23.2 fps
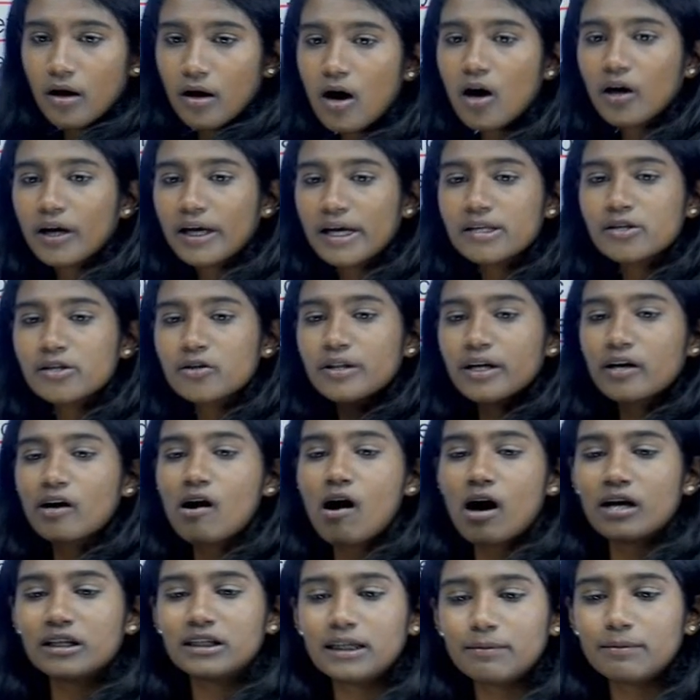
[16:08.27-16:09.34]
Okay, so the
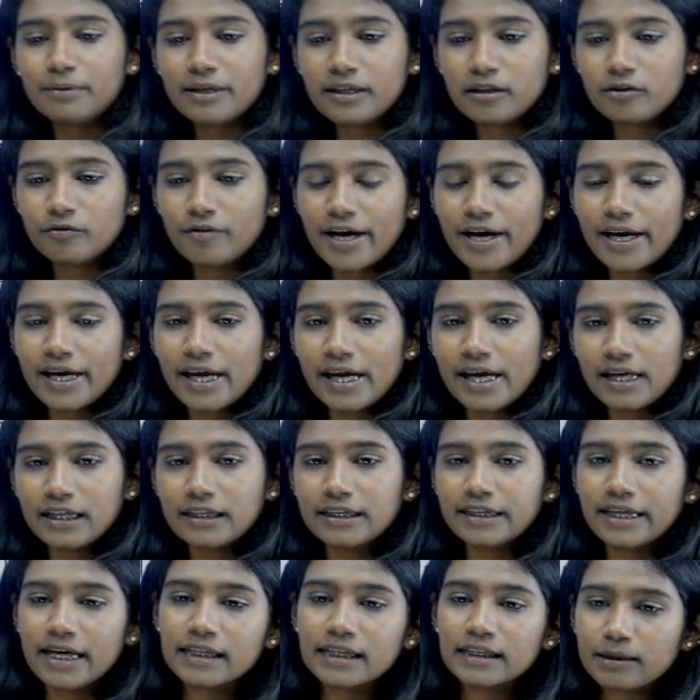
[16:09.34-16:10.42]
concept is very
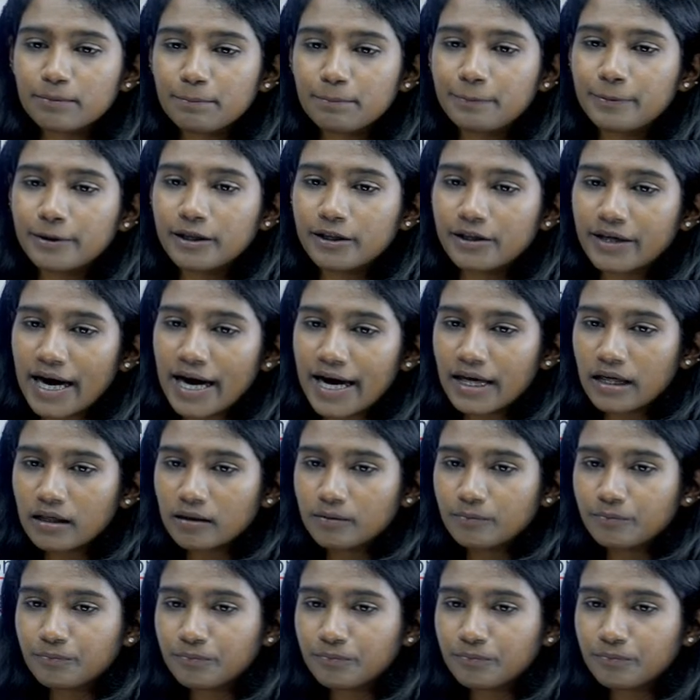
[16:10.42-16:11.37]
easy and simple, right?